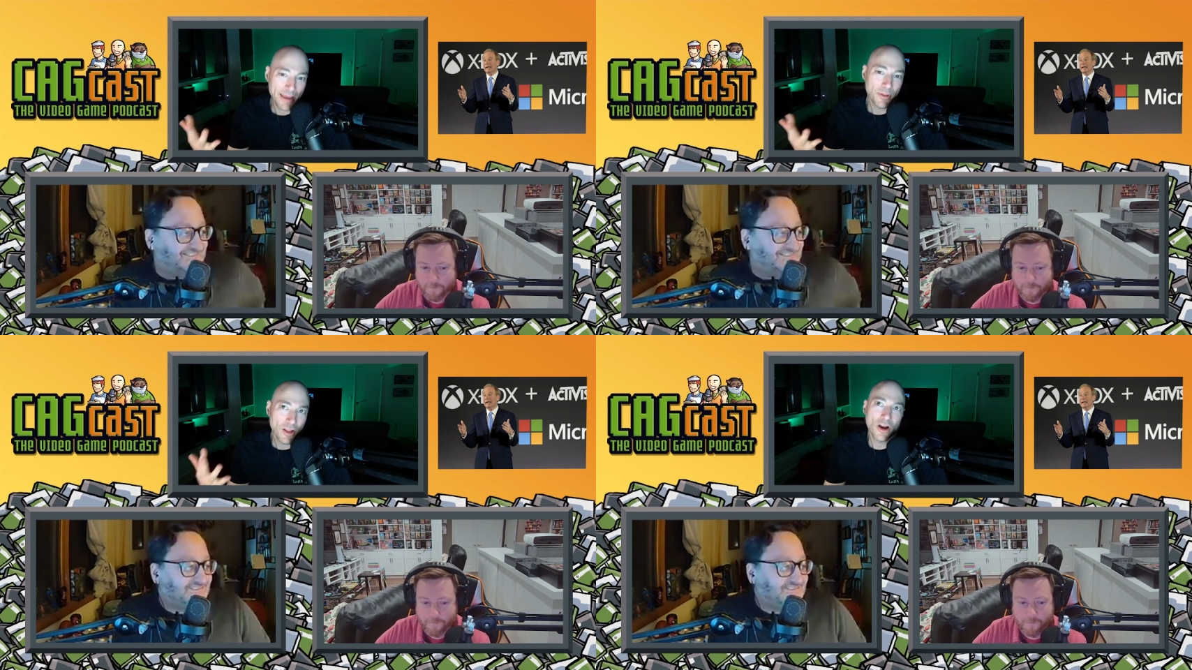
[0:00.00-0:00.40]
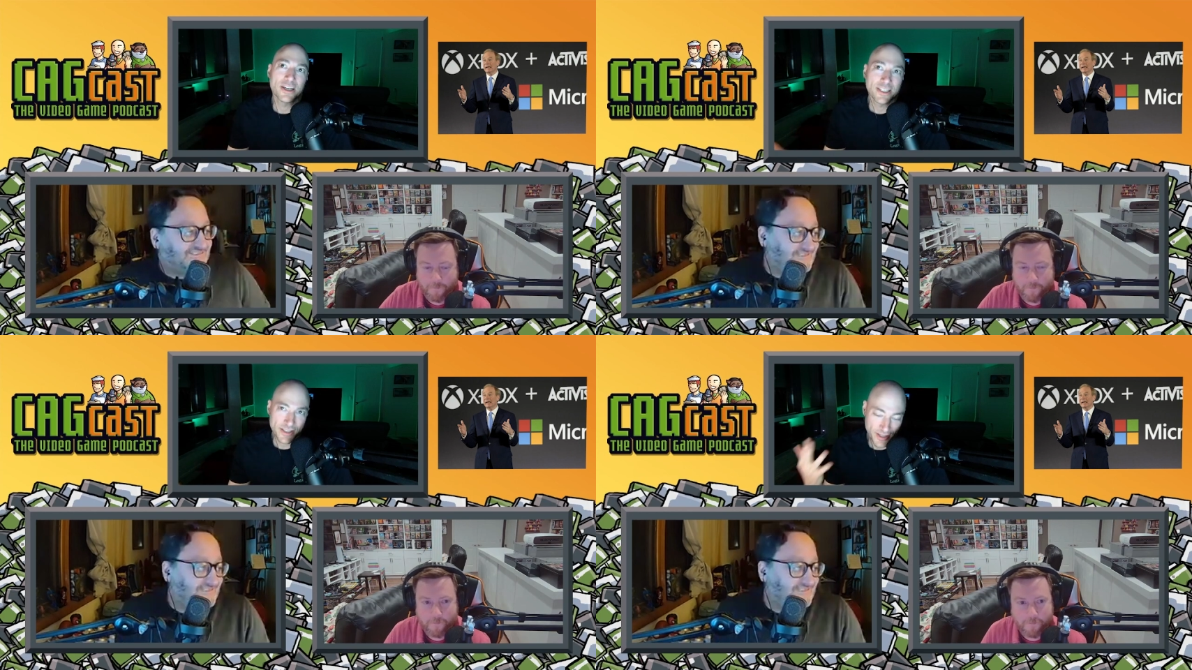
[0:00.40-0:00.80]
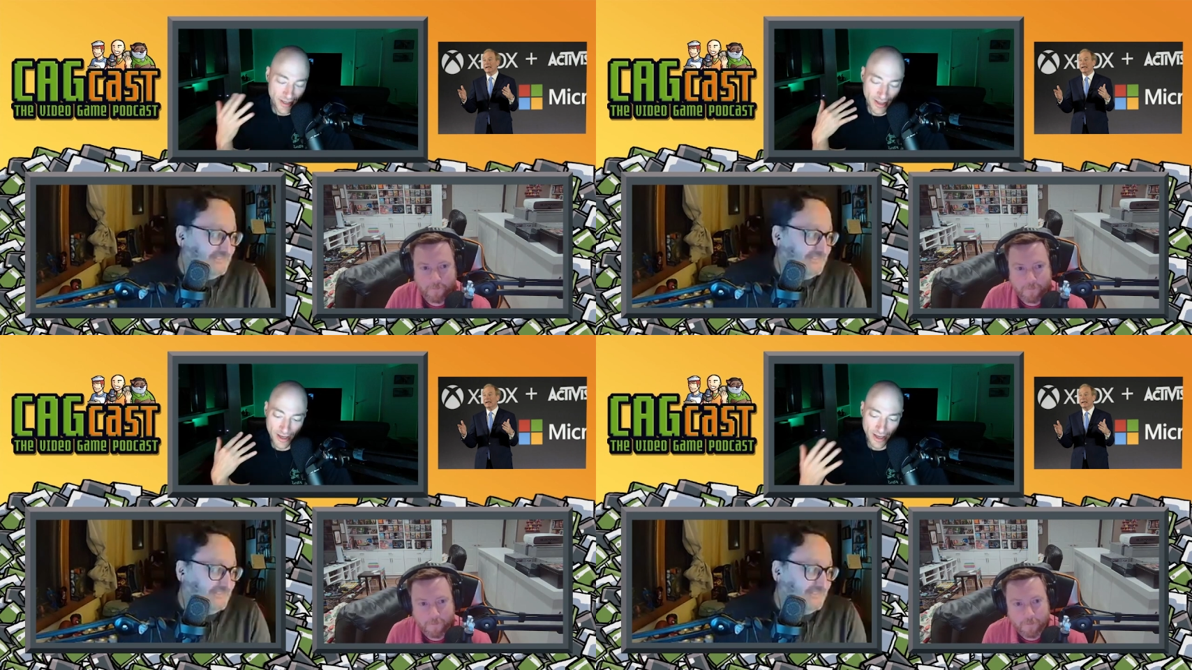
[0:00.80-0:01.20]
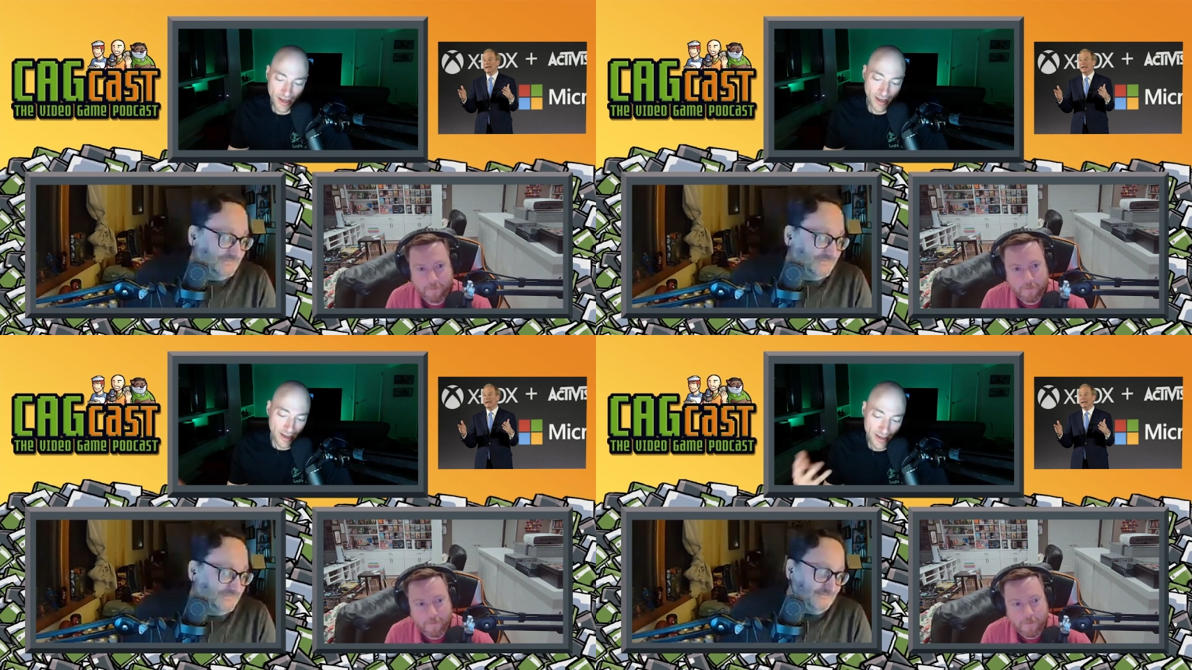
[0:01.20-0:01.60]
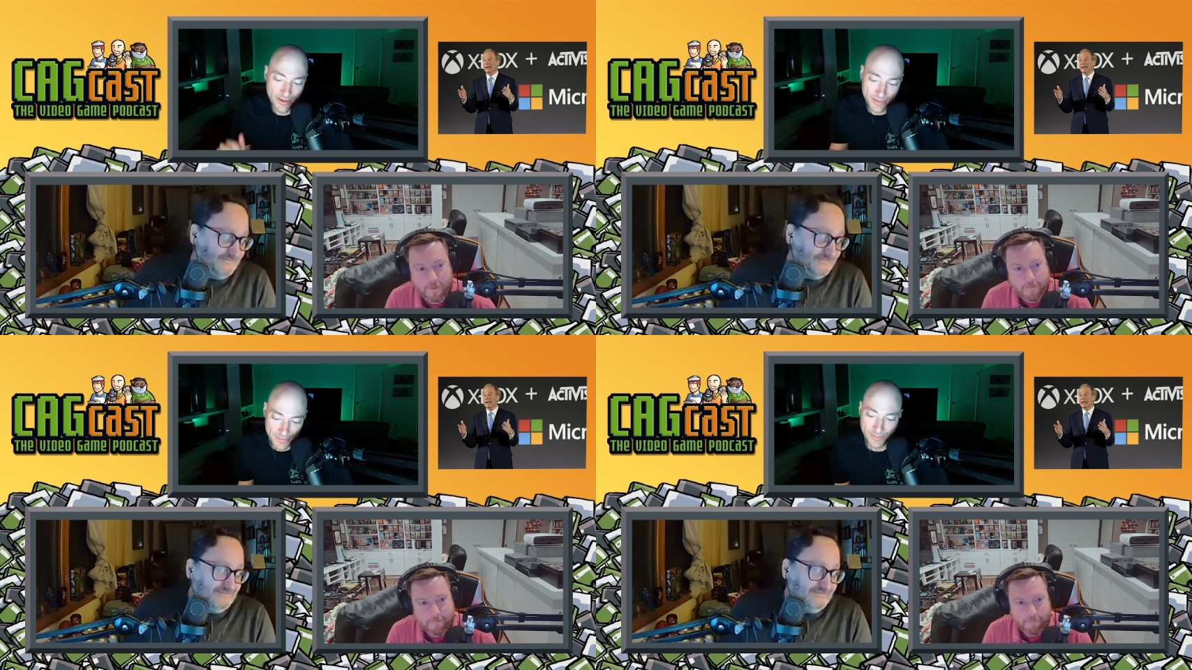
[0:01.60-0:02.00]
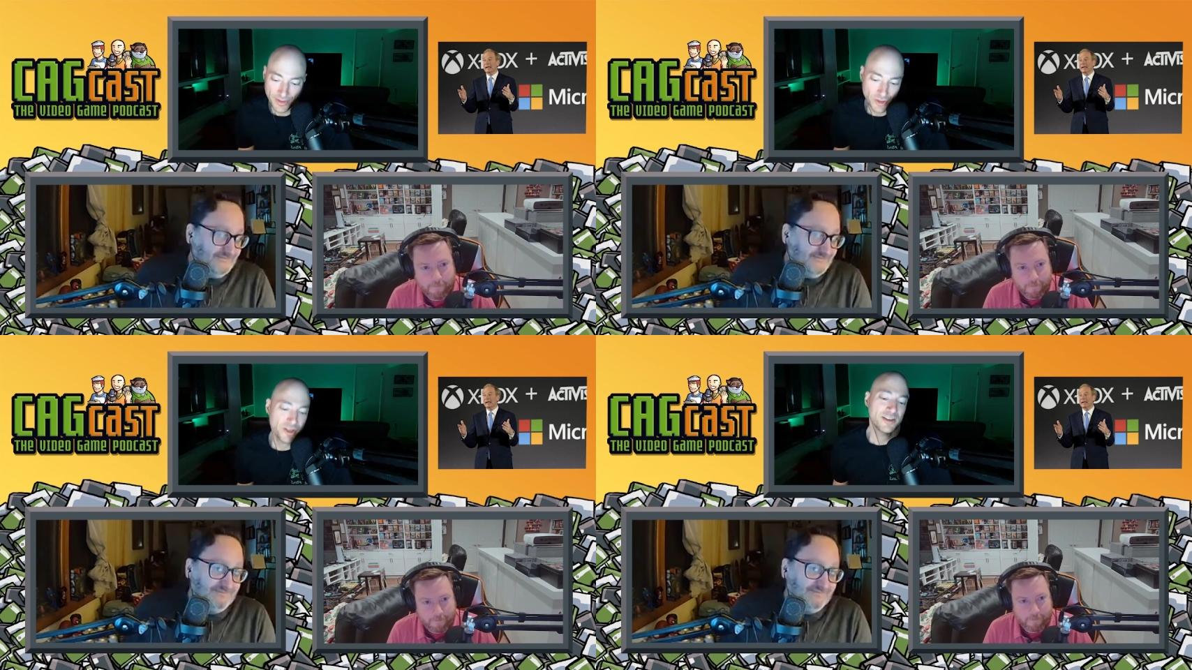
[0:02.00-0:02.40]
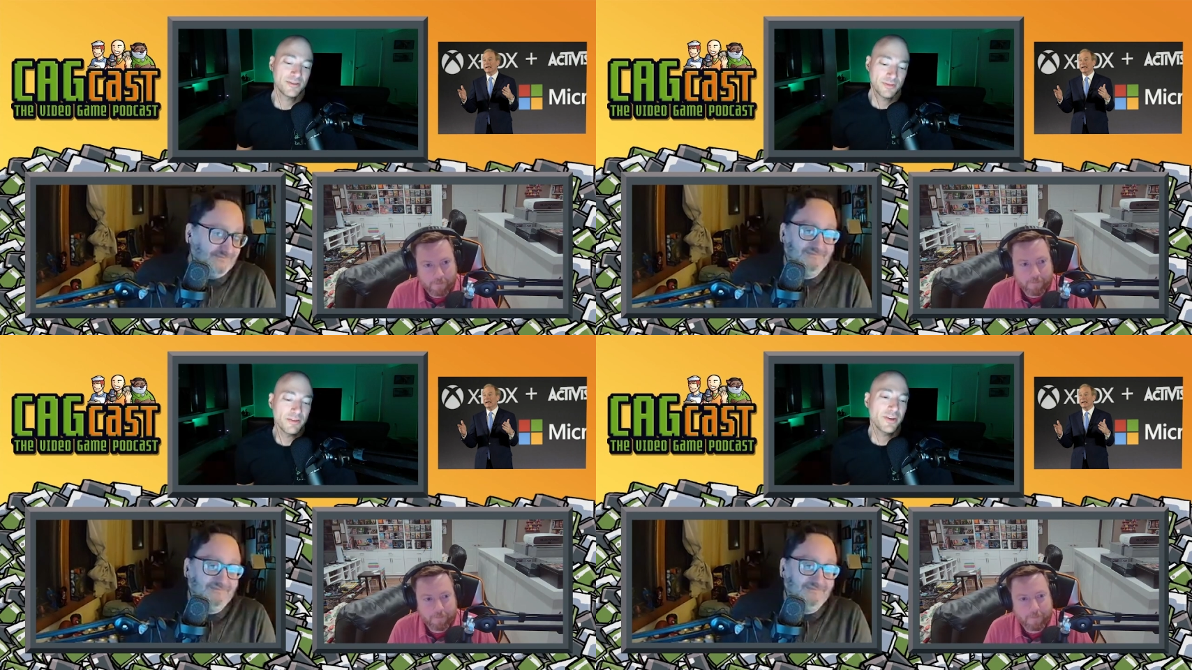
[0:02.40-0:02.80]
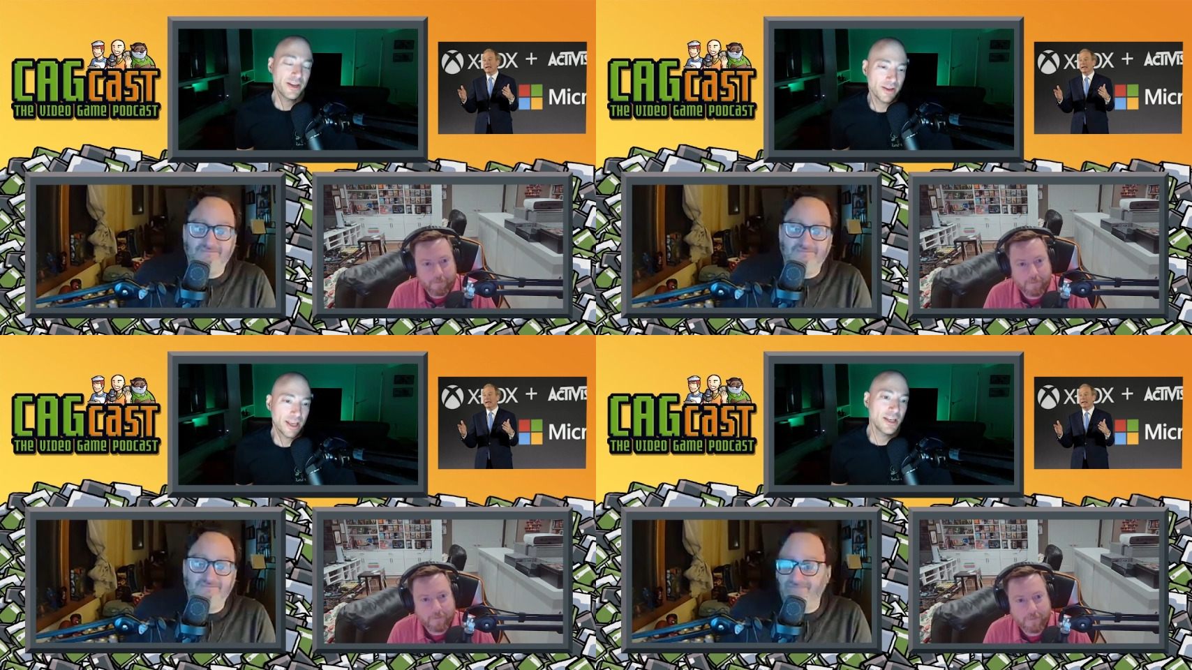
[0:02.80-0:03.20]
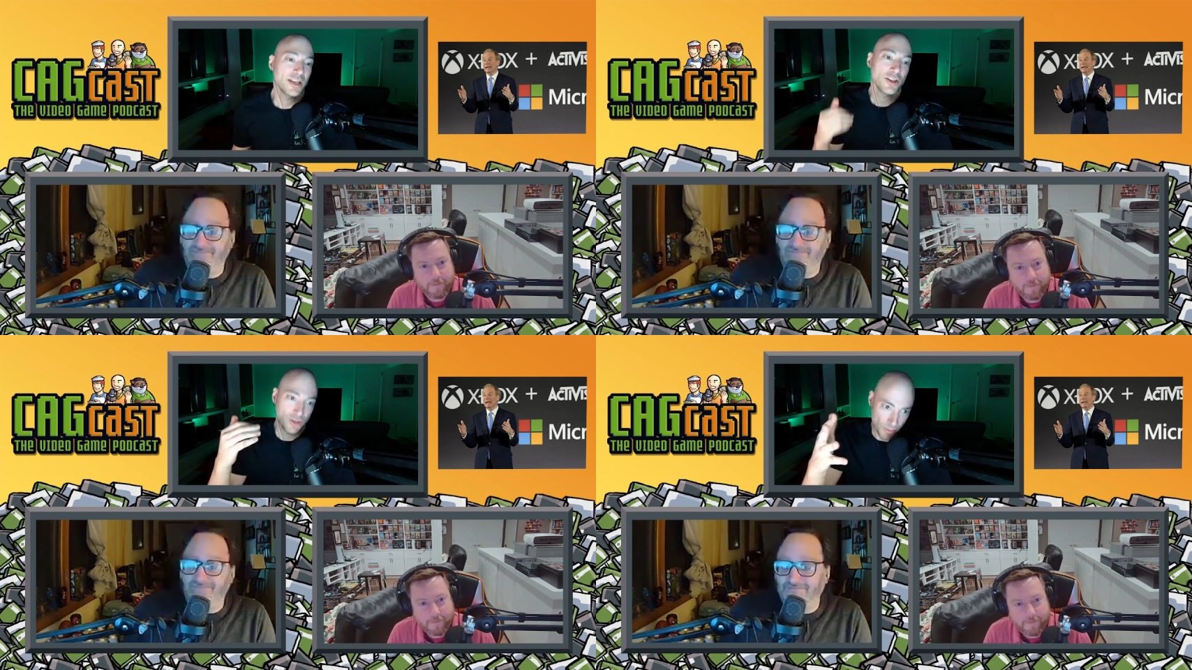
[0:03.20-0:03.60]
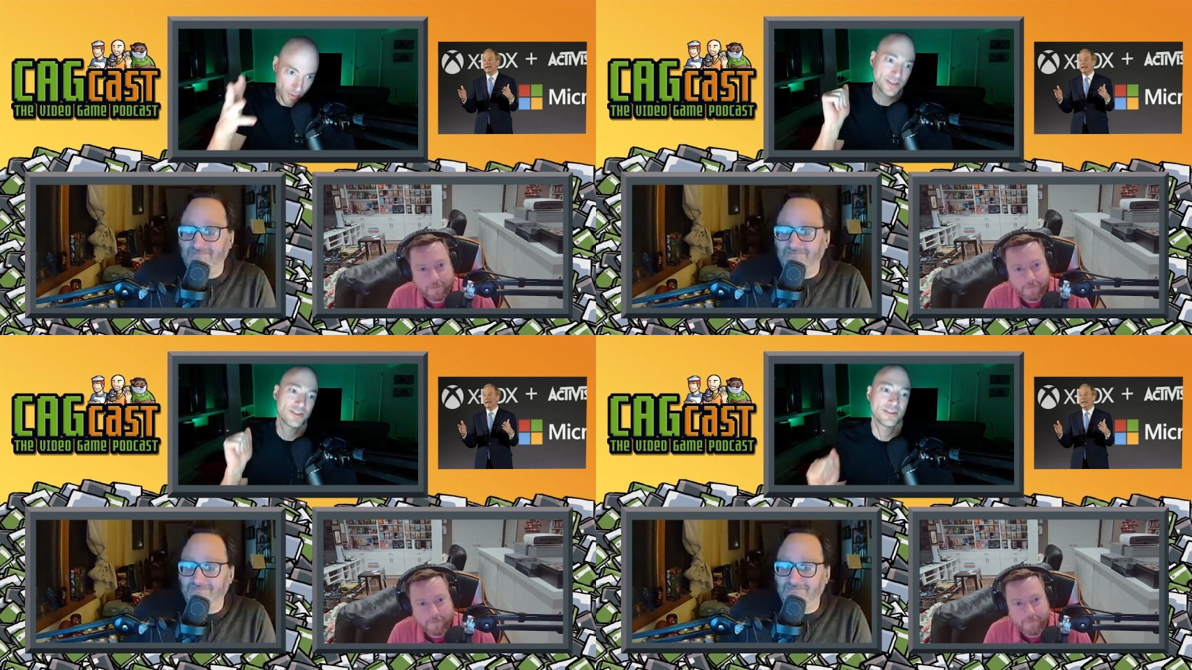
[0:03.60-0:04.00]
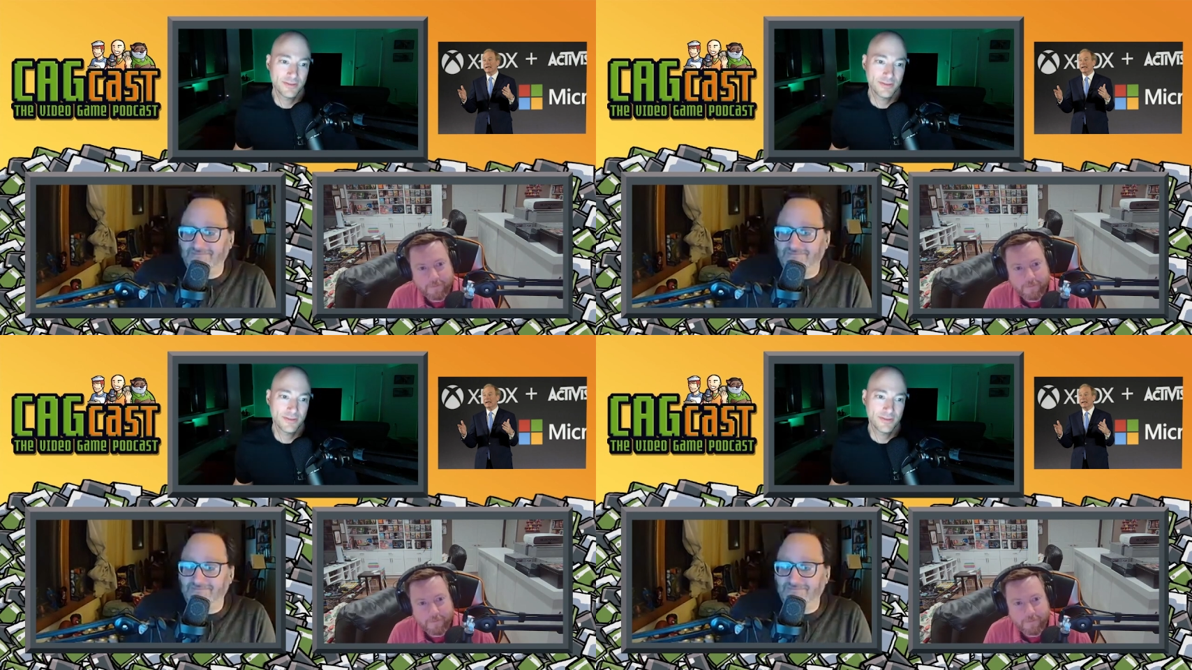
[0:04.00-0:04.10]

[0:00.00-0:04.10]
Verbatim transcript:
Speaker 1: the largest. Uh, Union in video in U S